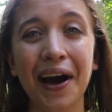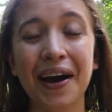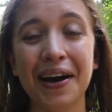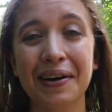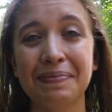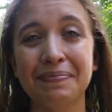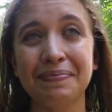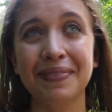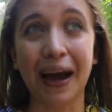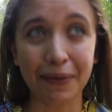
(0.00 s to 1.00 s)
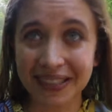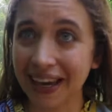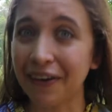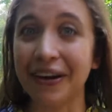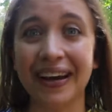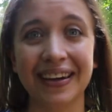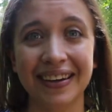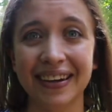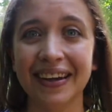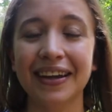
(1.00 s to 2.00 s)
That was scary.
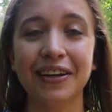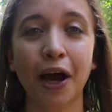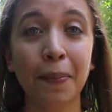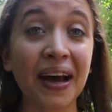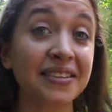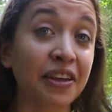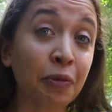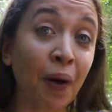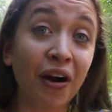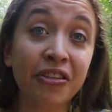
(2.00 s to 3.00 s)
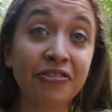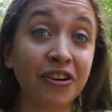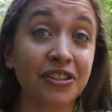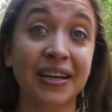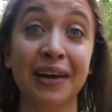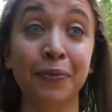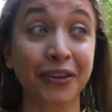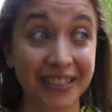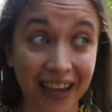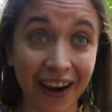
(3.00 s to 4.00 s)
Not passing the bar the first time
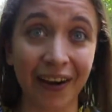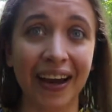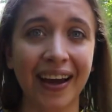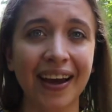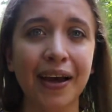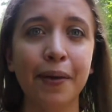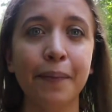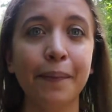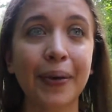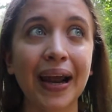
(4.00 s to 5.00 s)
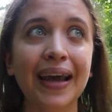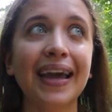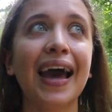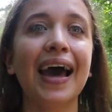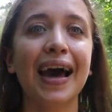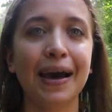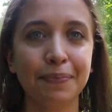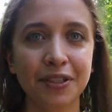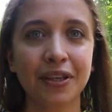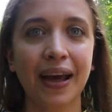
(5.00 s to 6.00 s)
was scary, but I
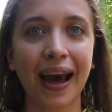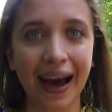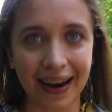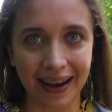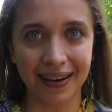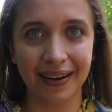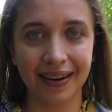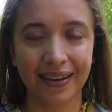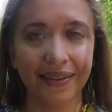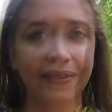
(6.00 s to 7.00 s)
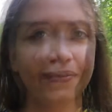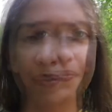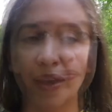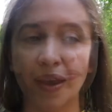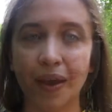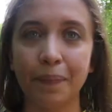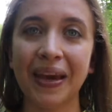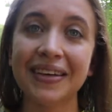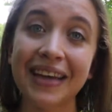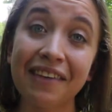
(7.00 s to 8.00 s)
kept at it
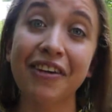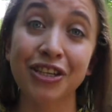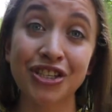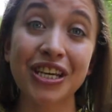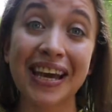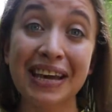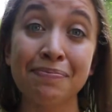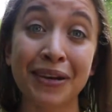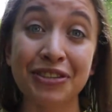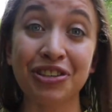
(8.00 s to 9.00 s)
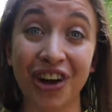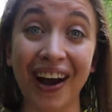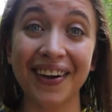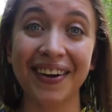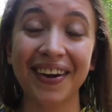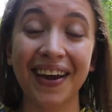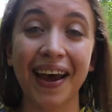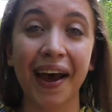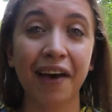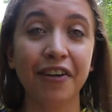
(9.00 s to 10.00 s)
because I eventually hit my stride.
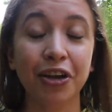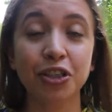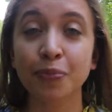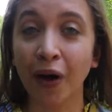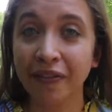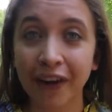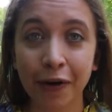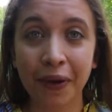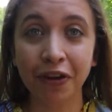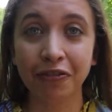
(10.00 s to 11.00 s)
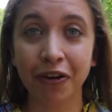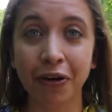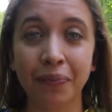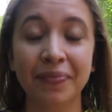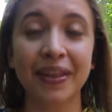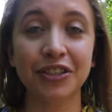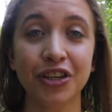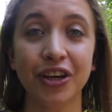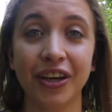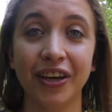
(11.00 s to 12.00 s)
I found a small environmental firm that
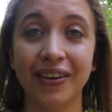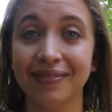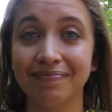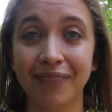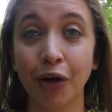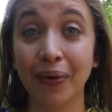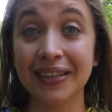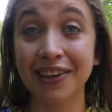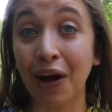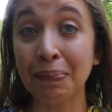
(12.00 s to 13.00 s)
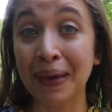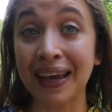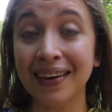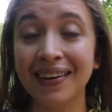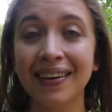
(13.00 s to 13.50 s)
took a risk on me,